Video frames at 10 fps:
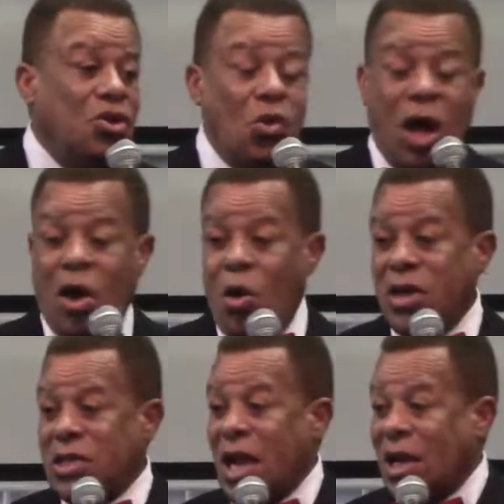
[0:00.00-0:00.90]
Do I
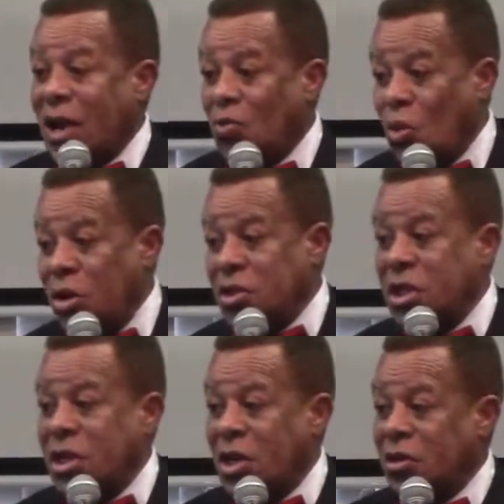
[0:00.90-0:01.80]
always act like
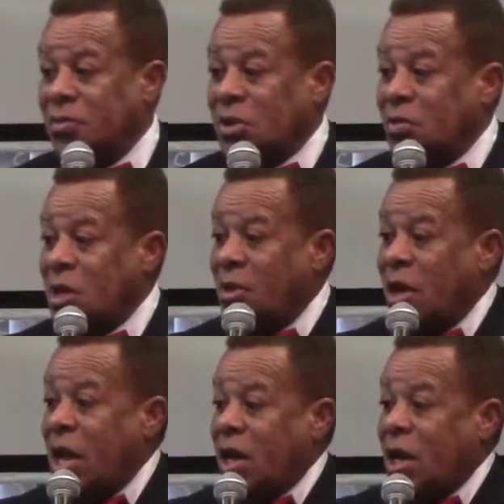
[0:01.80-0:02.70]
royalty? No, sometimes
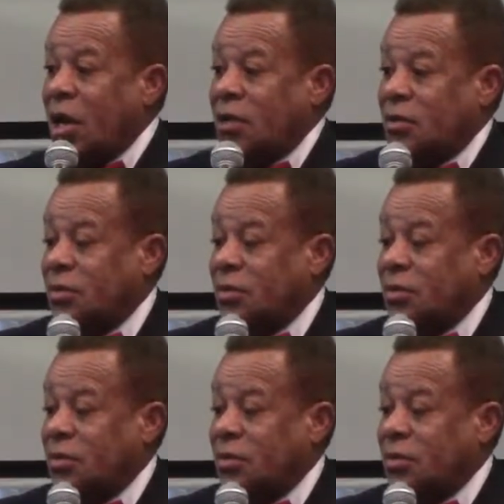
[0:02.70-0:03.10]
I act like